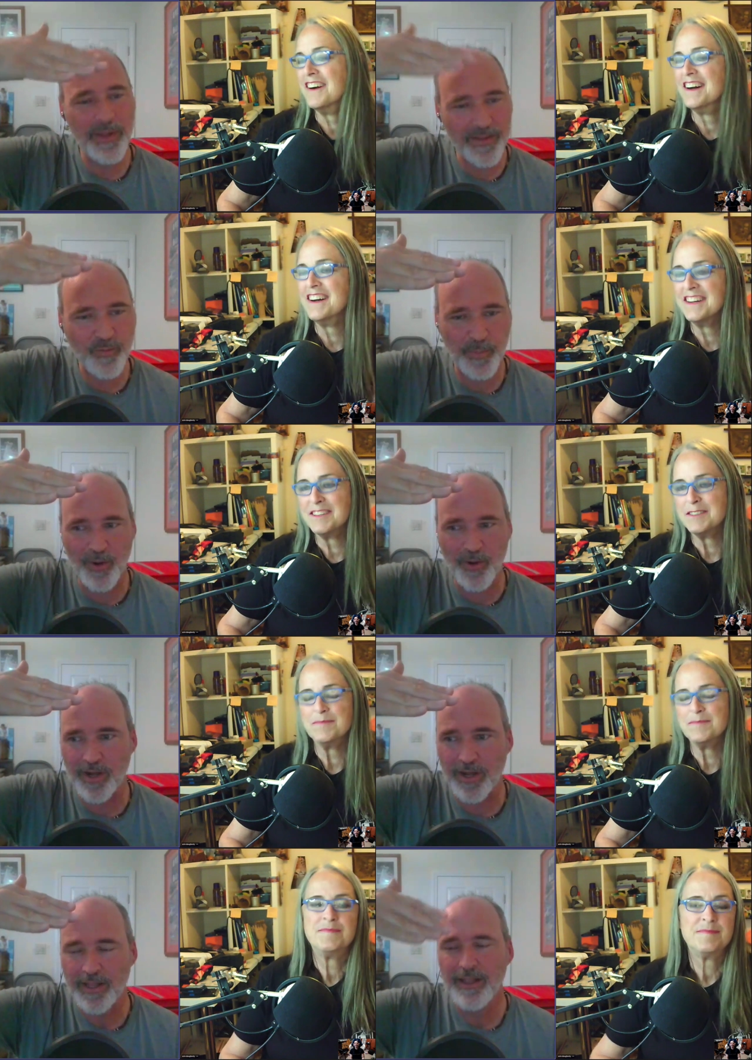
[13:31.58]
Speaker 1: go to
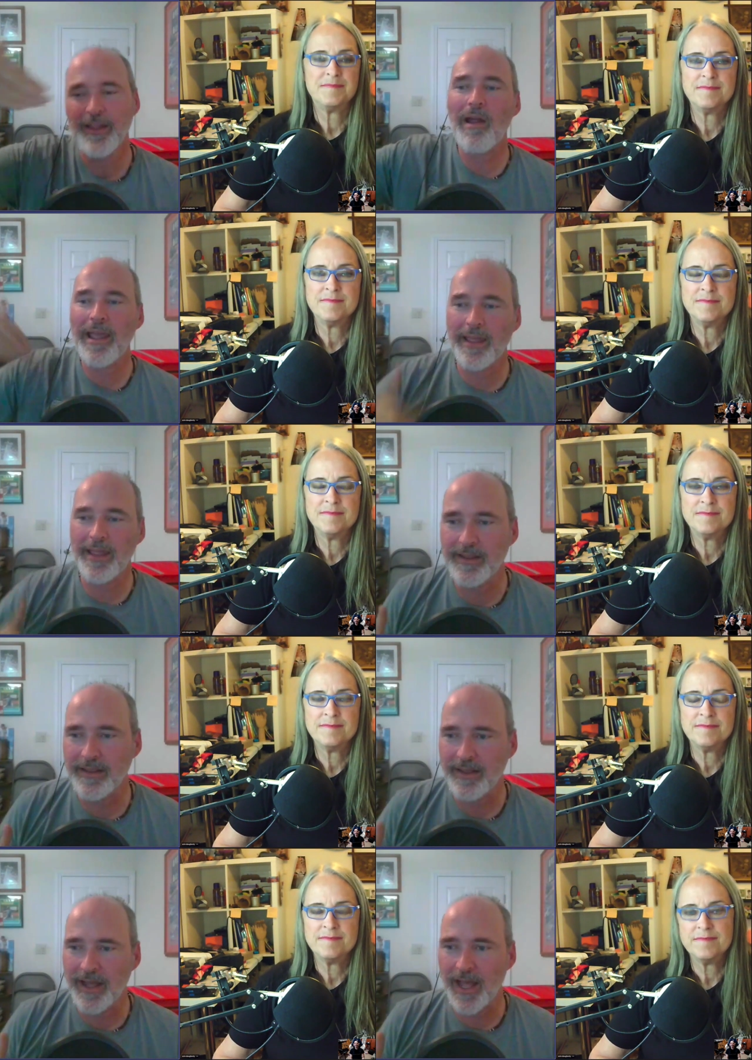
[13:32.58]
Pittsburgh, where
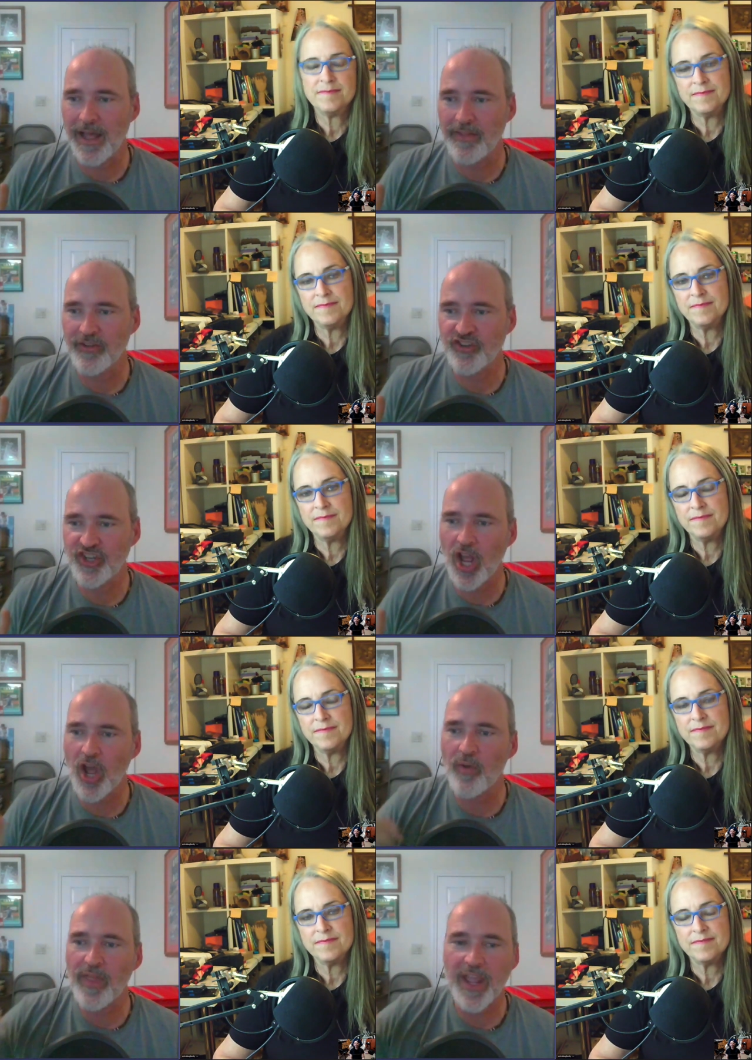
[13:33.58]
in uh, the
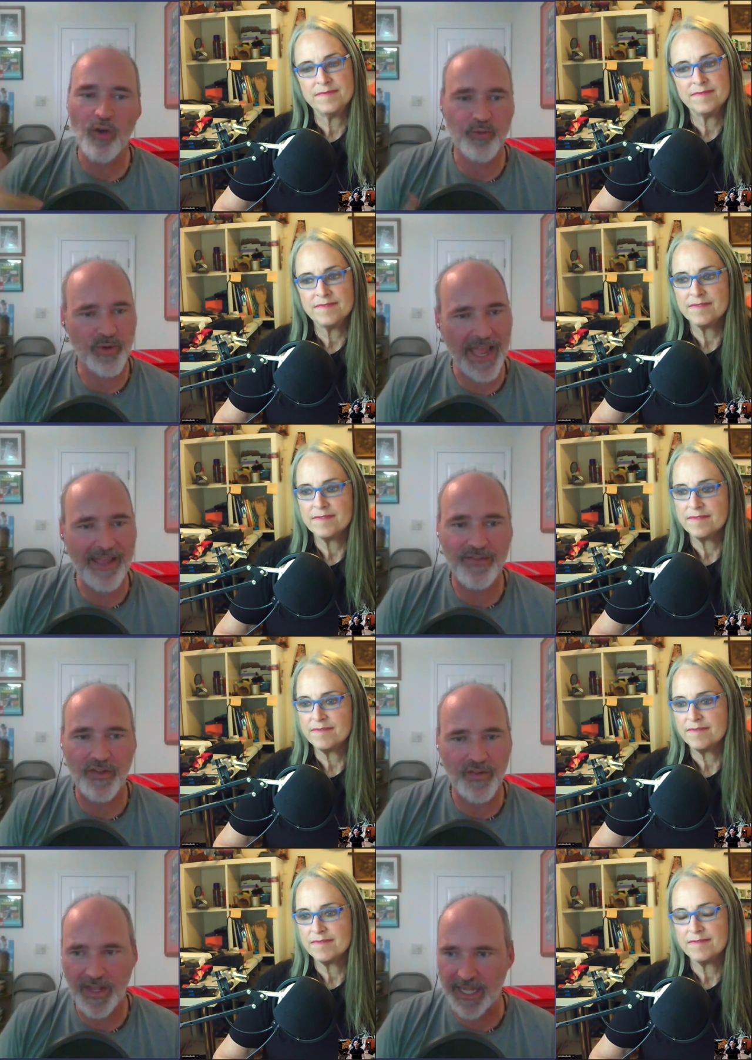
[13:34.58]
show they go through
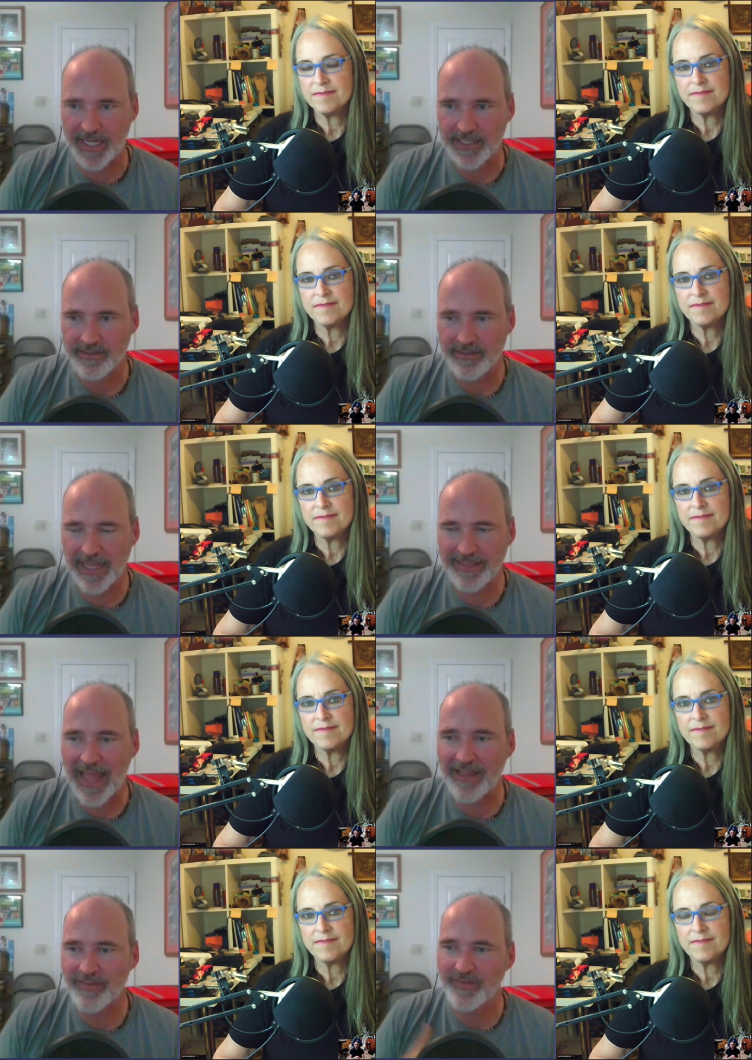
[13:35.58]
Kansas City. Like
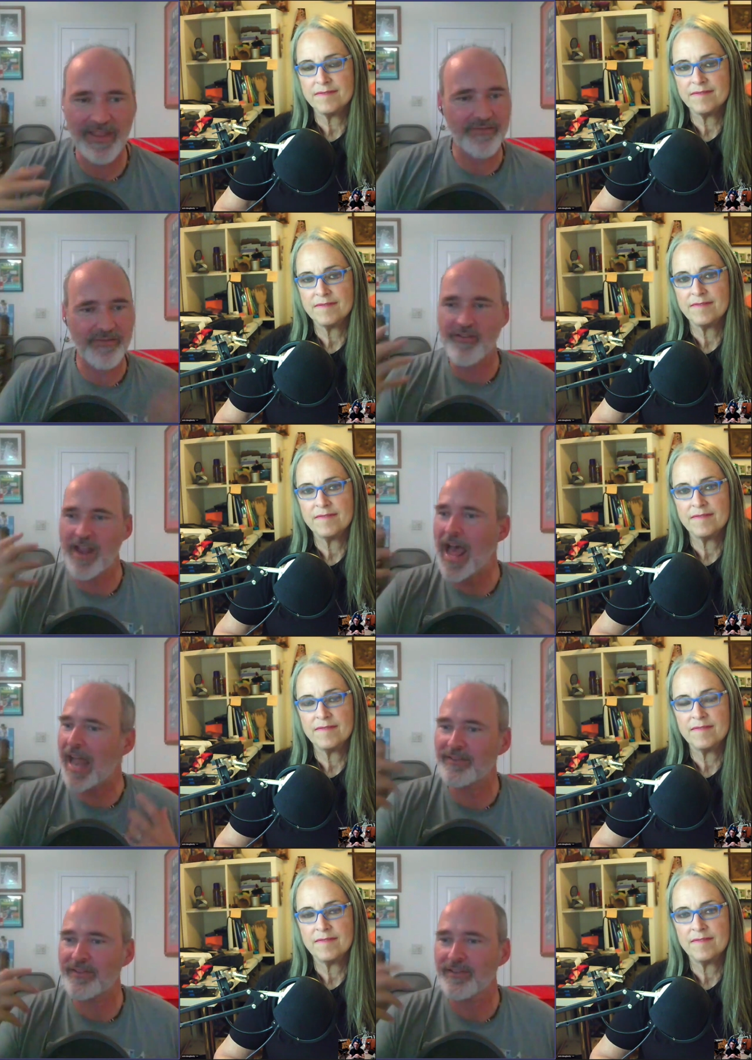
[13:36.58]
that's that they're
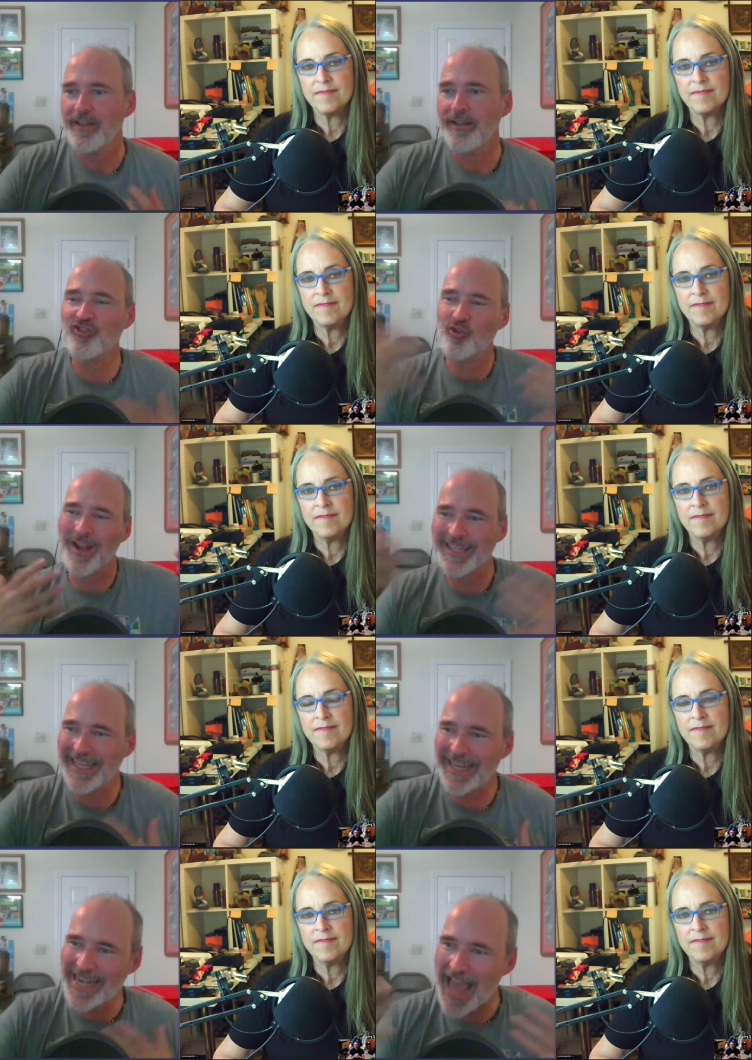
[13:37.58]
not
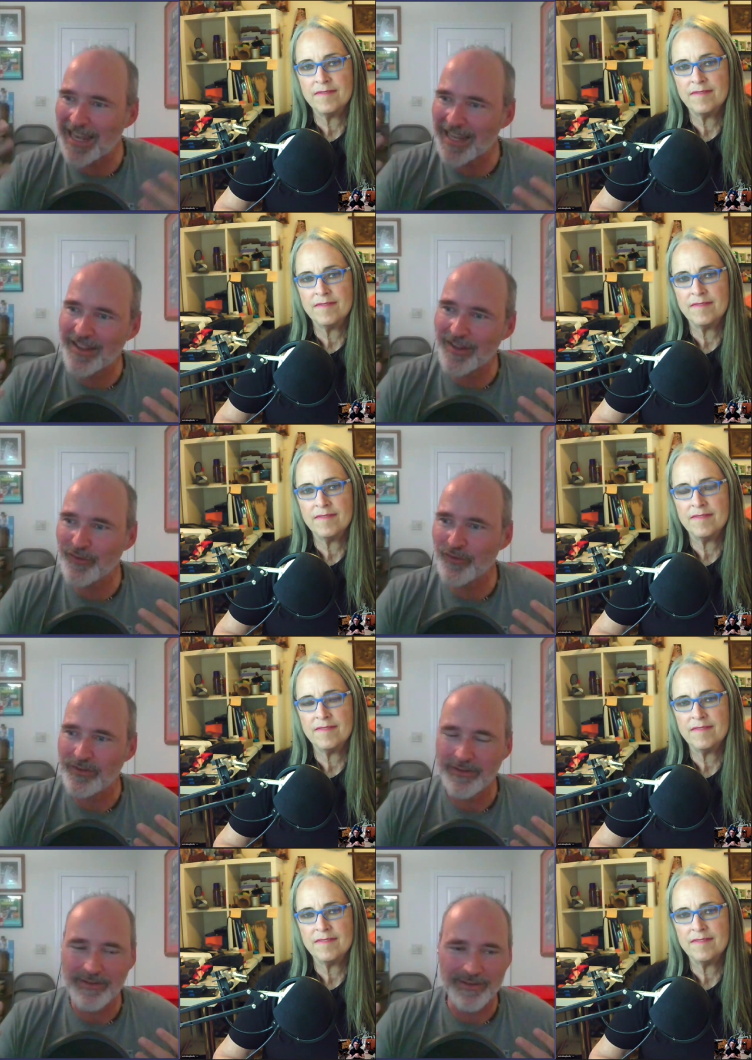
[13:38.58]
strictly
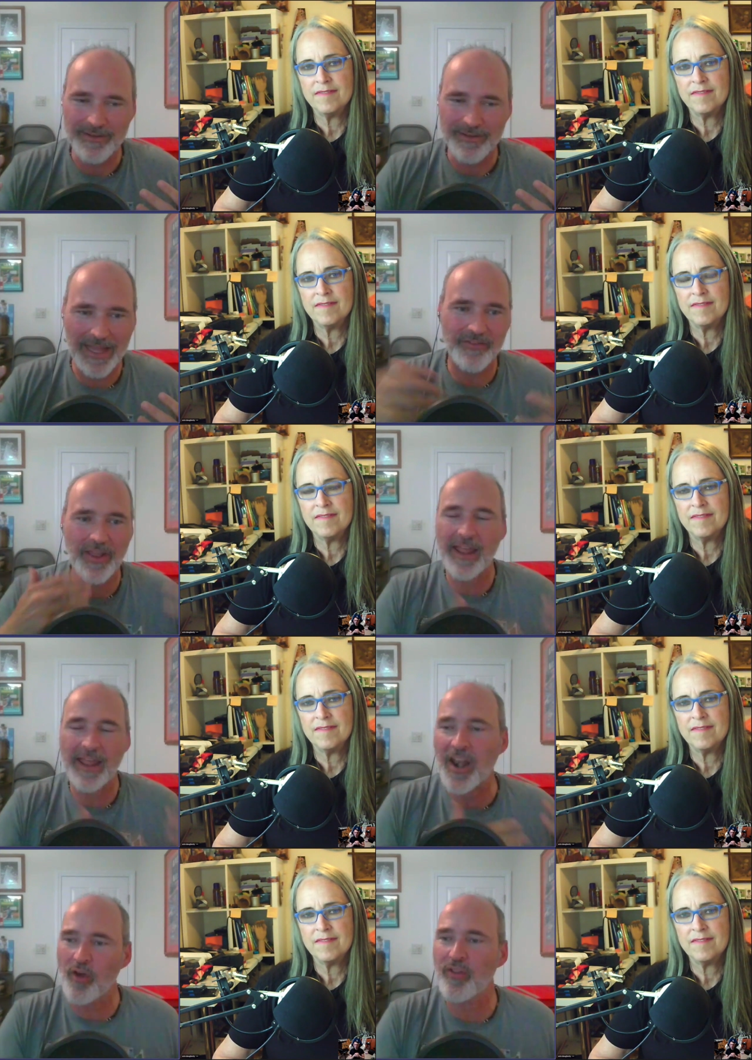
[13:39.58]
analogous. Like they're,
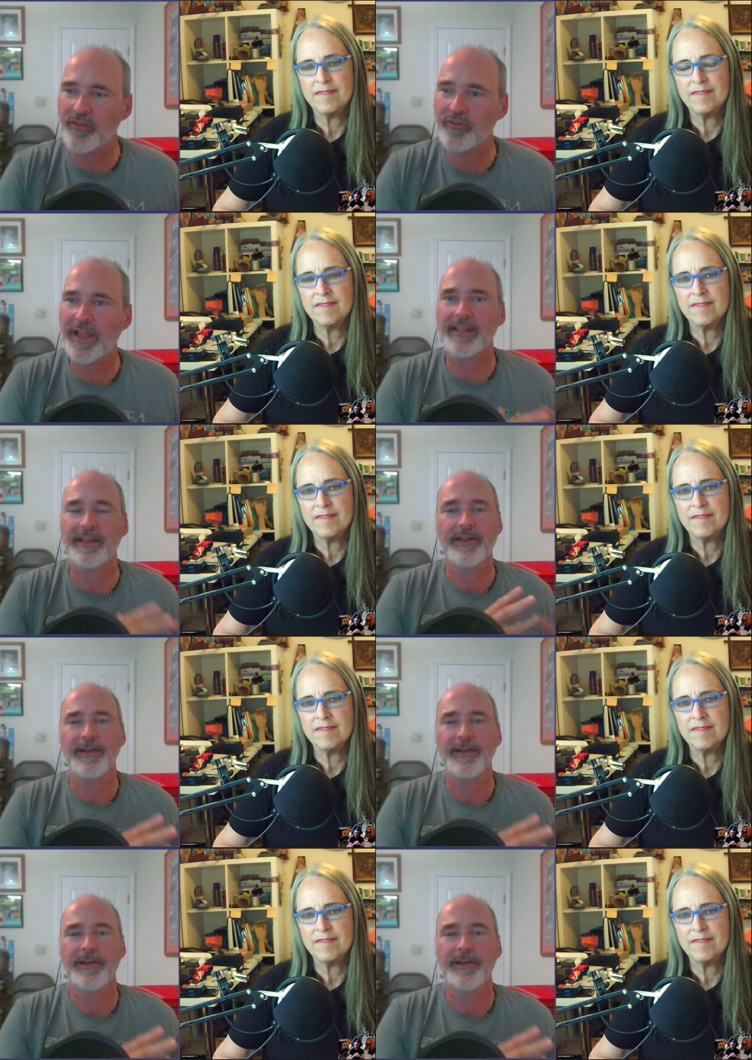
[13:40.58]
I, I know they're like